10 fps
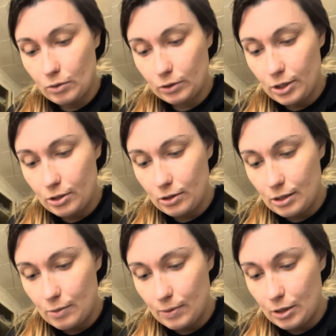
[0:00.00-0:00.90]
only do
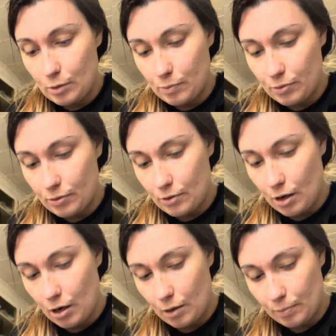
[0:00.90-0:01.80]
this when it's
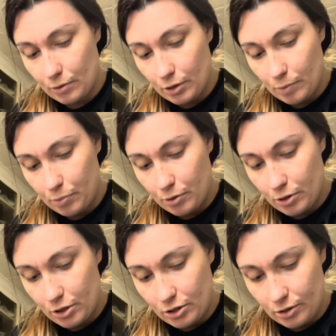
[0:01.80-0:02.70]
properly
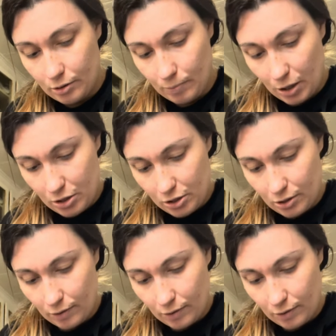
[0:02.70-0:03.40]
partially